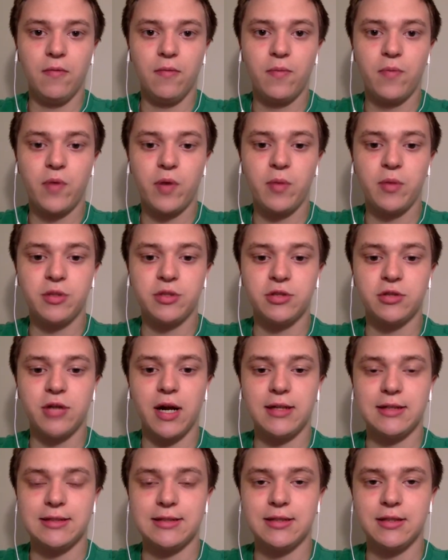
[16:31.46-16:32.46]
pretty much a
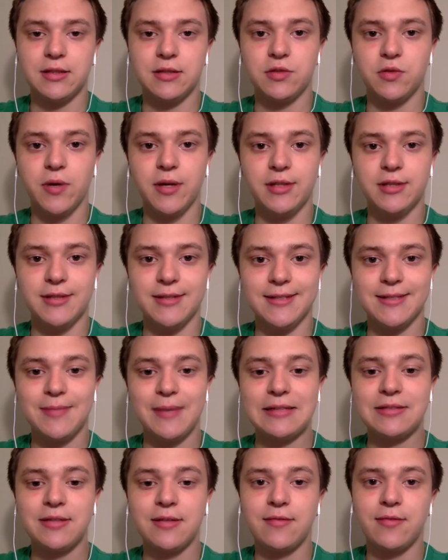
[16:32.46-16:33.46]
tragic situation,
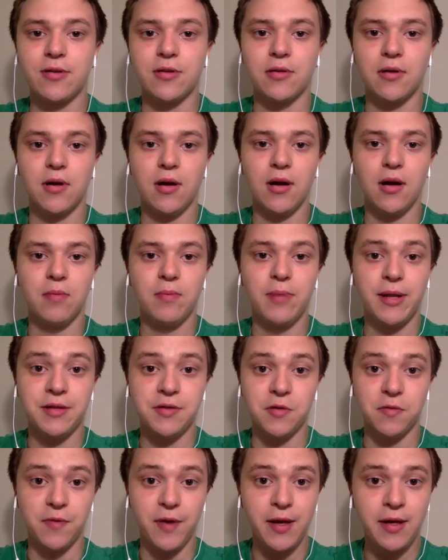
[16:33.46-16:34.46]
especially for
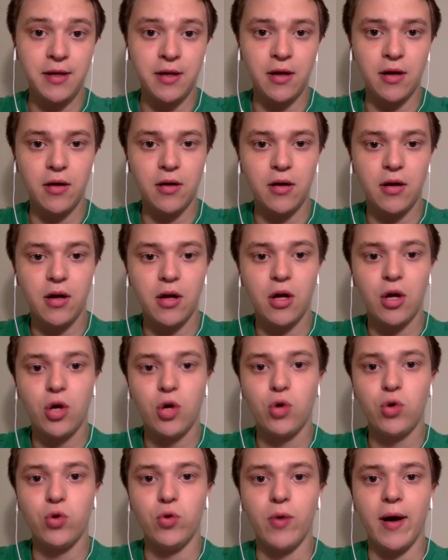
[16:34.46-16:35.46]
Pennsylvania,
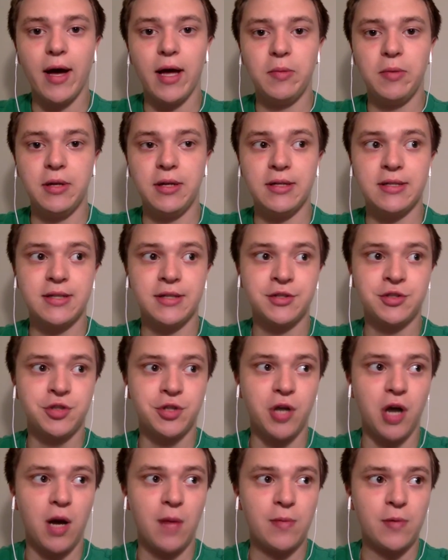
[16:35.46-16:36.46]
who had been
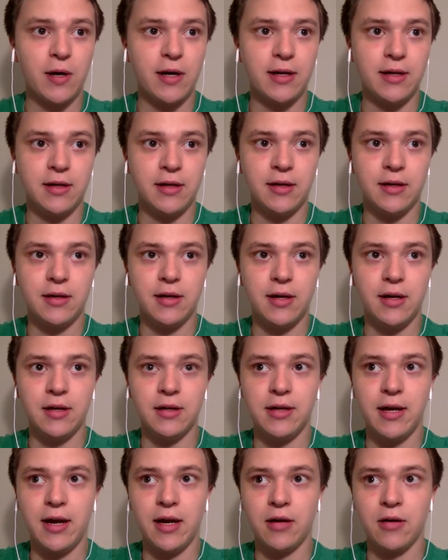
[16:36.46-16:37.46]
essentially operating in
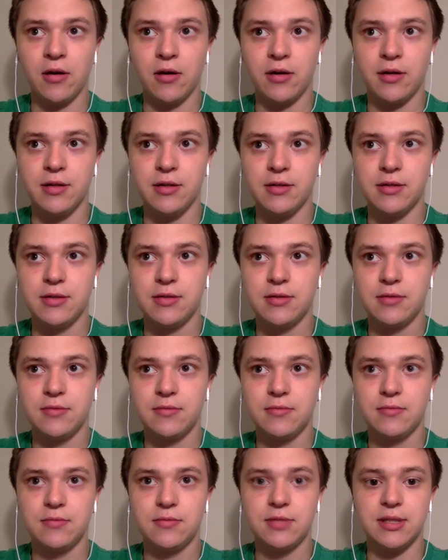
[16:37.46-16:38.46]
an anarchist
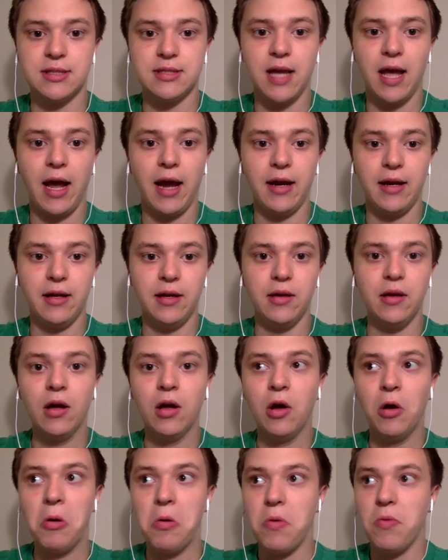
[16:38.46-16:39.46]
society
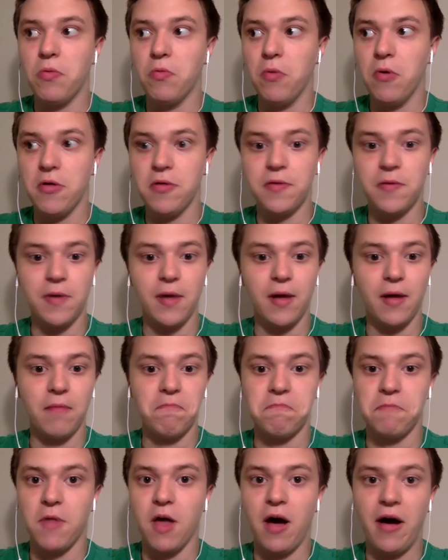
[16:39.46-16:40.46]
with
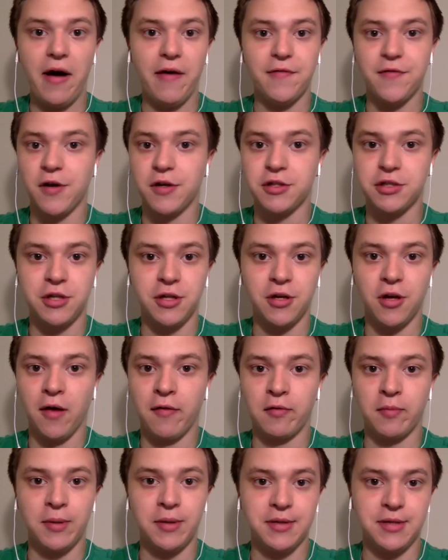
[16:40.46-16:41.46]
not a functioning
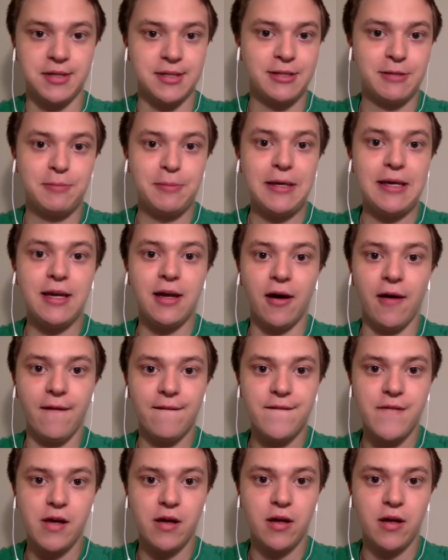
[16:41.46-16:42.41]
government to speak of.